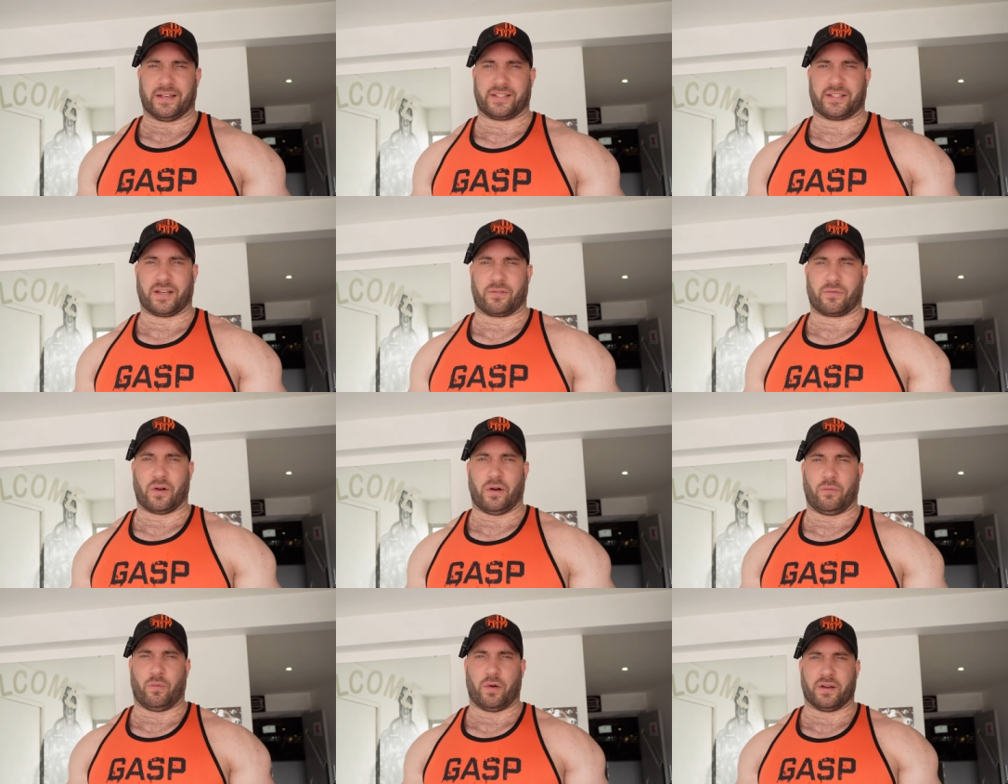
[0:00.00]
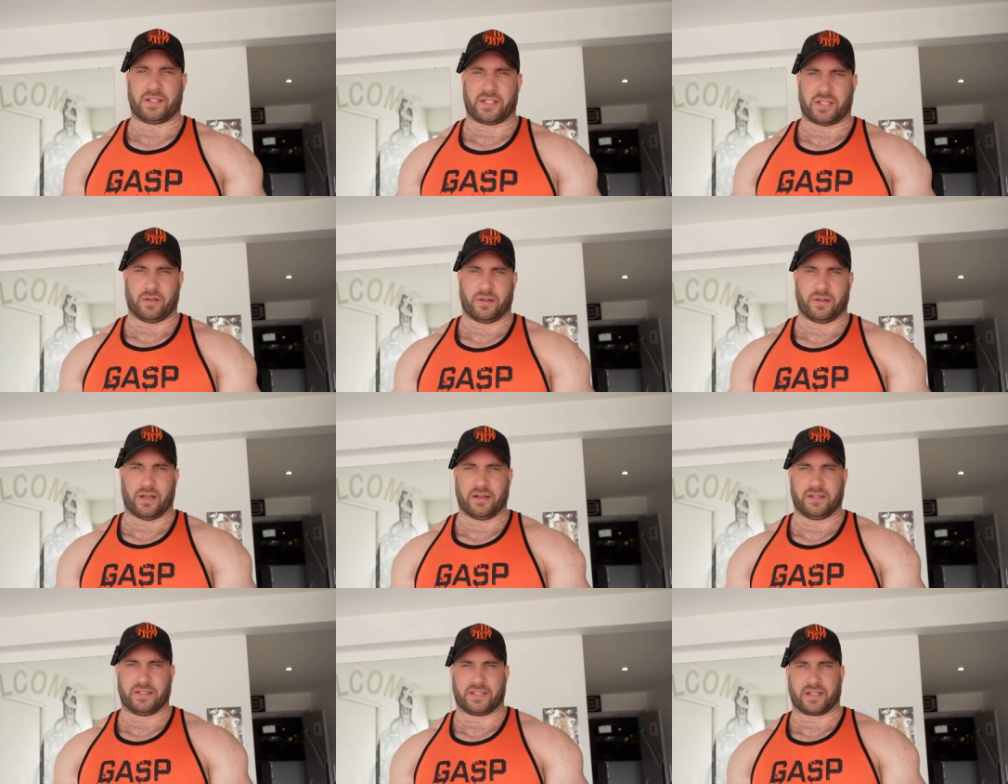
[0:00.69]
So I've got one or two of
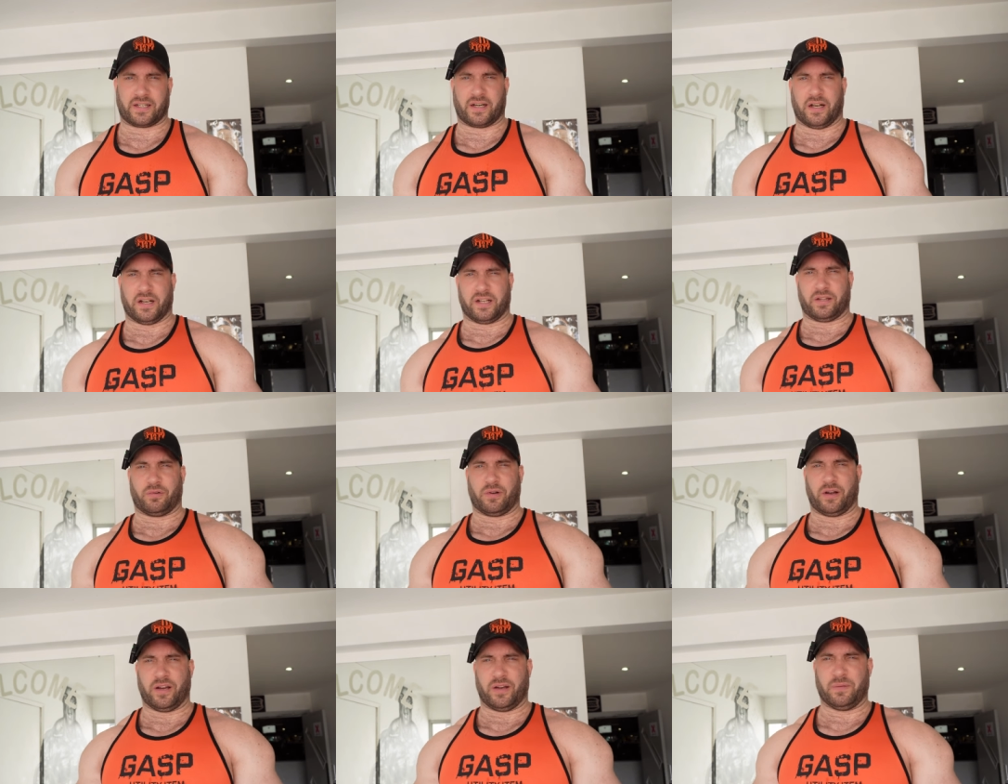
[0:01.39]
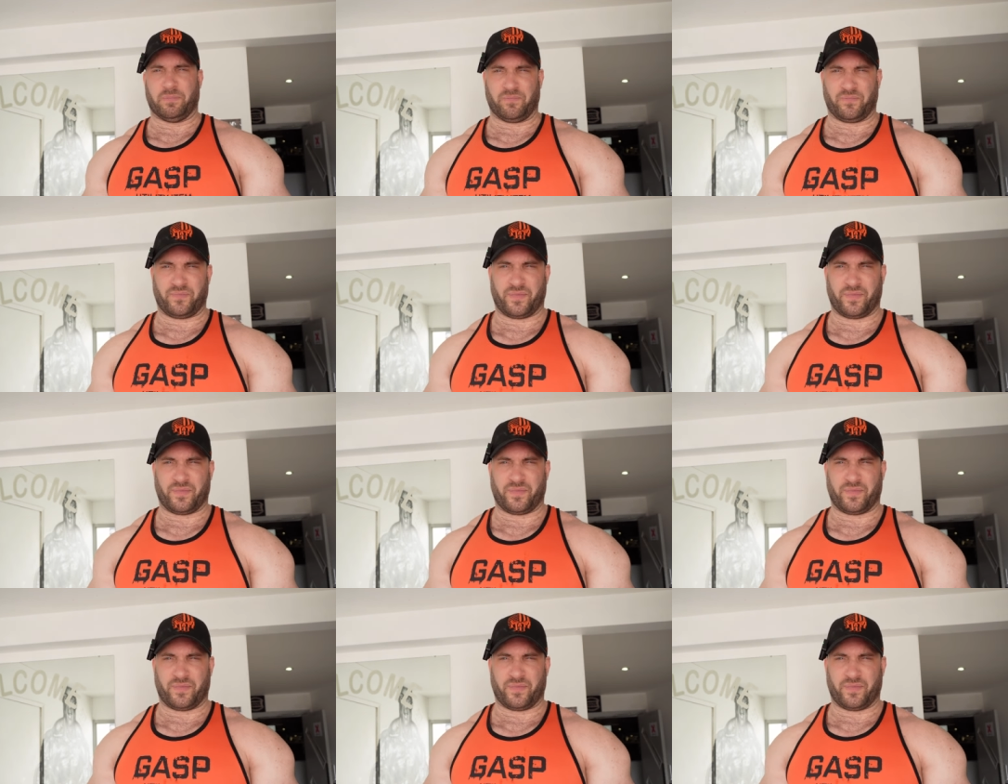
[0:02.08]
those to go through.